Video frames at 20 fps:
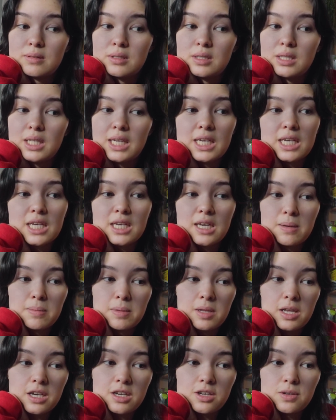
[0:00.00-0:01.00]
linking up
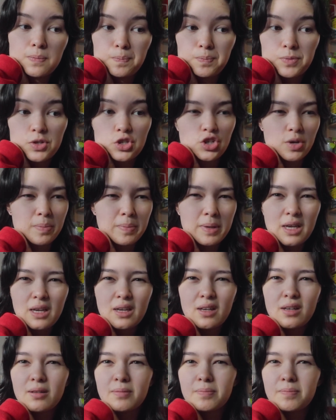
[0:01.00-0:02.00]
like
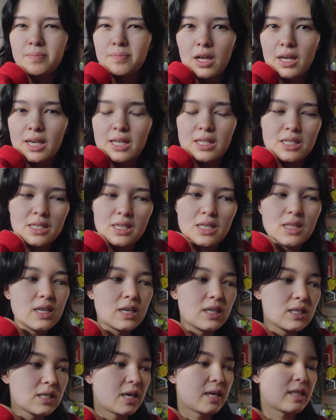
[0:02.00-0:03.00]
shipping plugins and
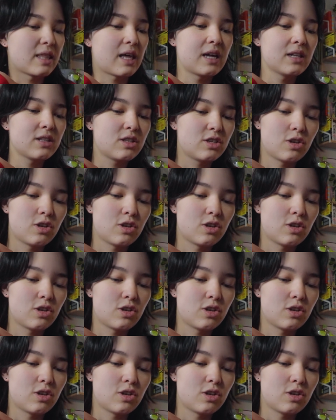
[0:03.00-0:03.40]
things like that.